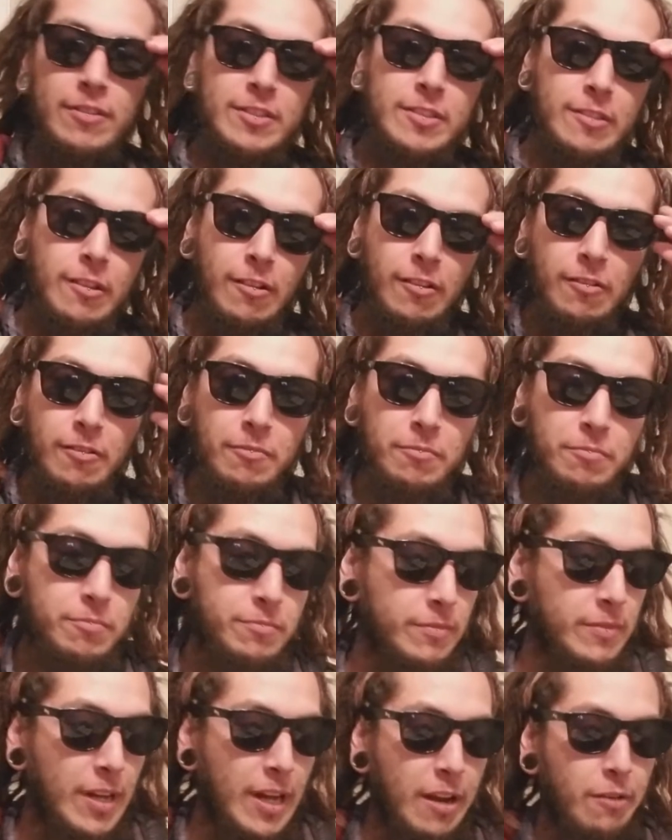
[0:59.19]
So
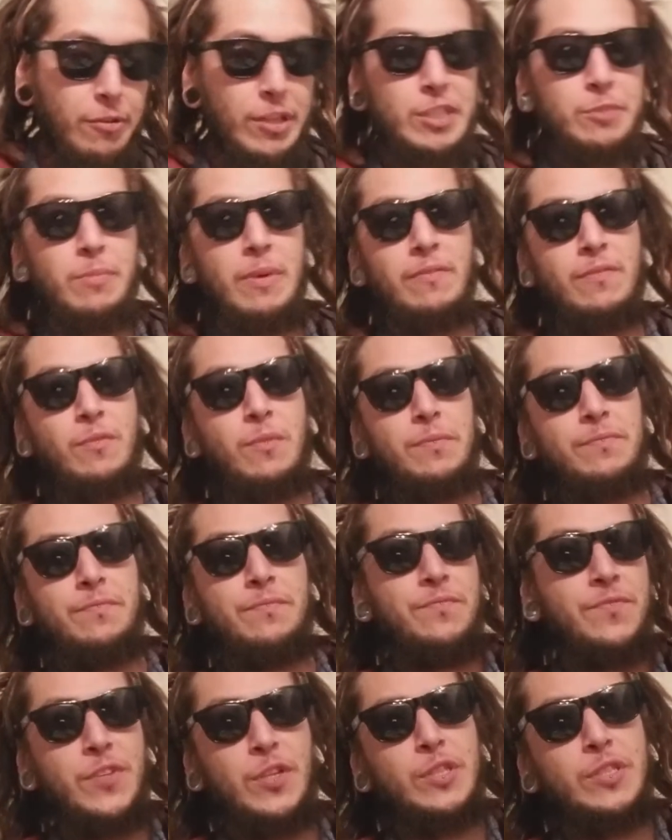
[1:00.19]
I reached my
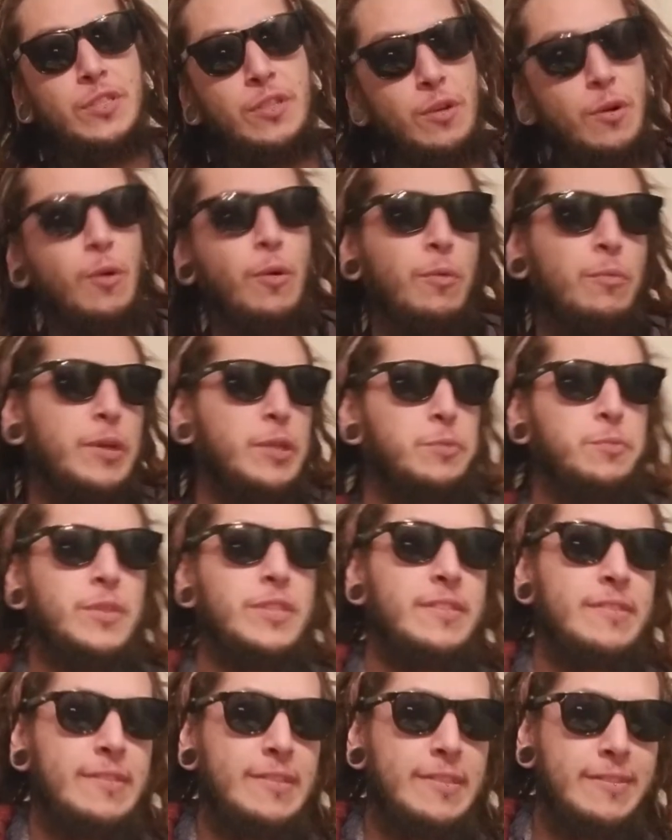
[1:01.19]
first goal, which
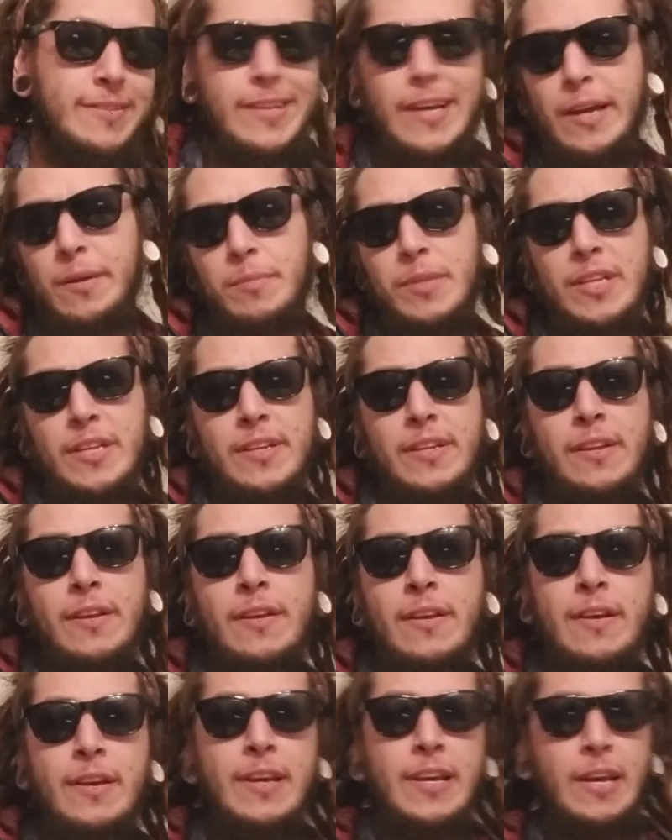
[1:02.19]
wasn't a timeline,
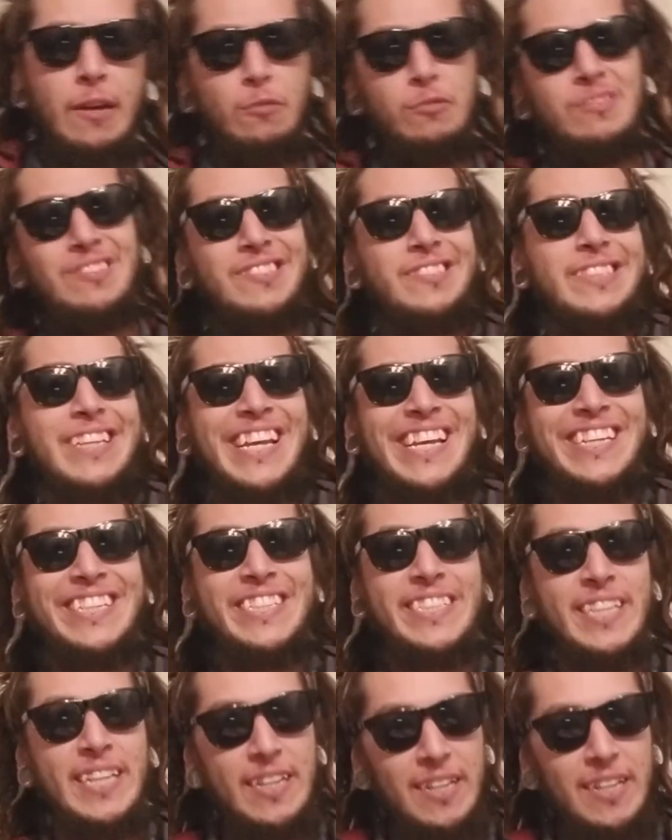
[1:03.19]
it was a stage.